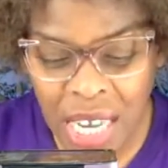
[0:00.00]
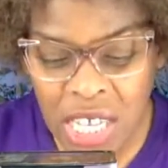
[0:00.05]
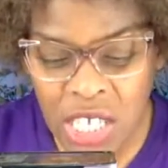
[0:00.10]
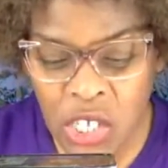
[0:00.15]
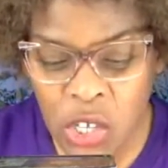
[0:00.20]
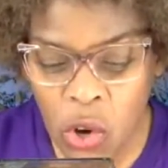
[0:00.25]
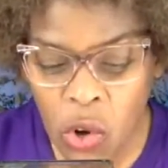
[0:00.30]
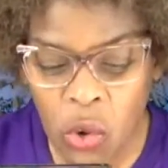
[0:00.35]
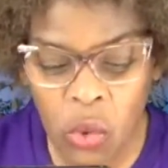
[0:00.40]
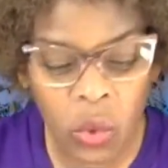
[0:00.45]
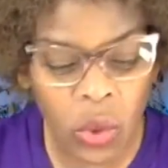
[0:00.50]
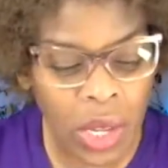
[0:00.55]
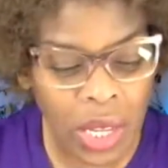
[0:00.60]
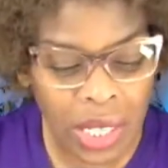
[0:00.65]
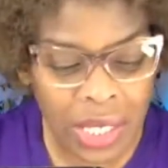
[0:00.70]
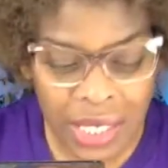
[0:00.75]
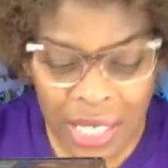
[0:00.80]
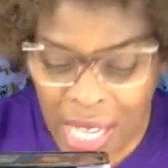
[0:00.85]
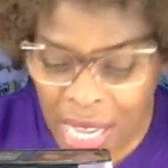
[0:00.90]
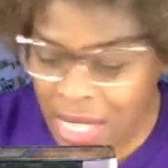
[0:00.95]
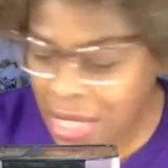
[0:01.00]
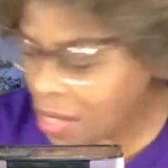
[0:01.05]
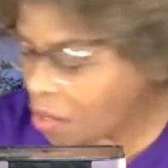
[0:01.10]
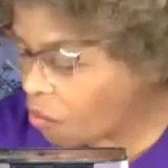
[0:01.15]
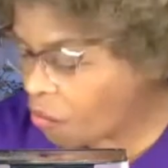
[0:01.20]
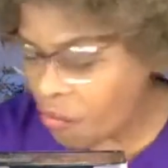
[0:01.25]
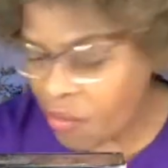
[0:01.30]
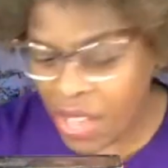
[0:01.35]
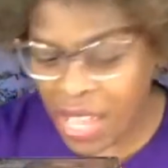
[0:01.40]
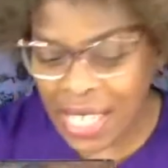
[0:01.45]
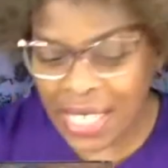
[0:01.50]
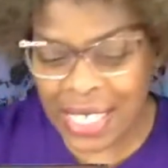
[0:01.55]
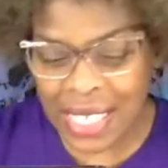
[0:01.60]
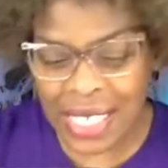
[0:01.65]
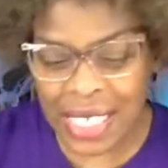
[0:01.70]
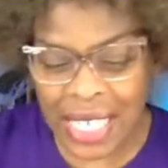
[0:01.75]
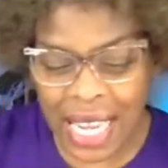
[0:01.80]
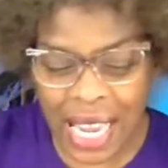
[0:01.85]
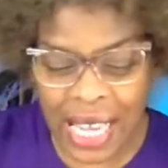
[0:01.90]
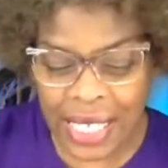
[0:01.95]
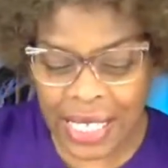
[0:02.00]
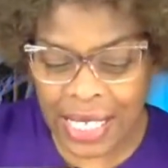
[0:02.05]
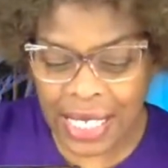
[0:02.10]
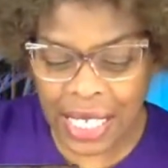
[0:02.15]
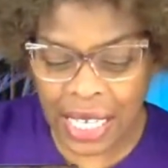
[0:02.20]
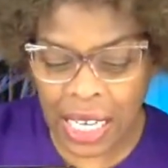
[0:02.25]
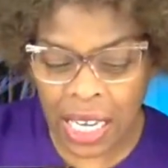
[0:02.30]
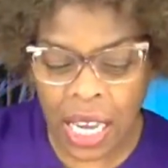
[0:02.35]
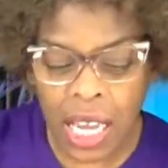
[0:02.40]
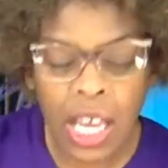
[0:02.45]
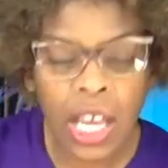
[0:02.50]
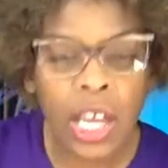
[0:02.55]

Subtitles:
So nothing fancy dancy.